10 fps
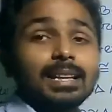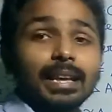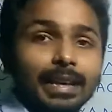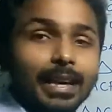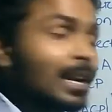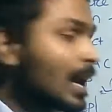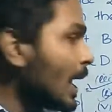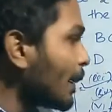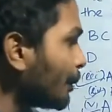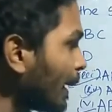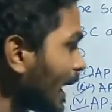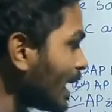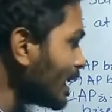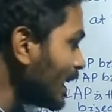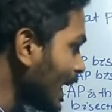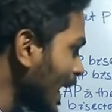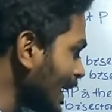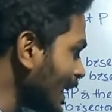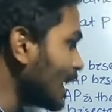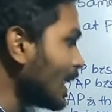as linear pair
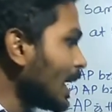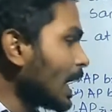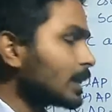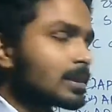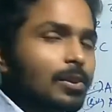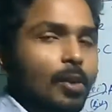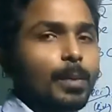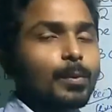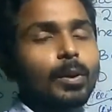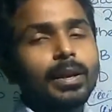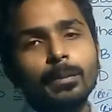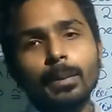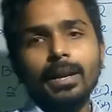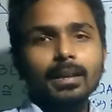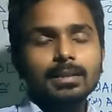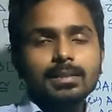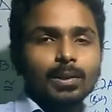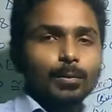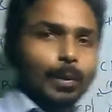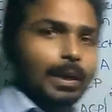angle. And the sum of two linear pair angle
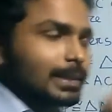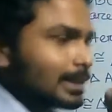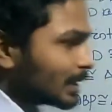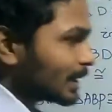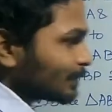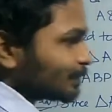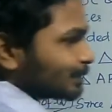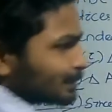is 180 degree.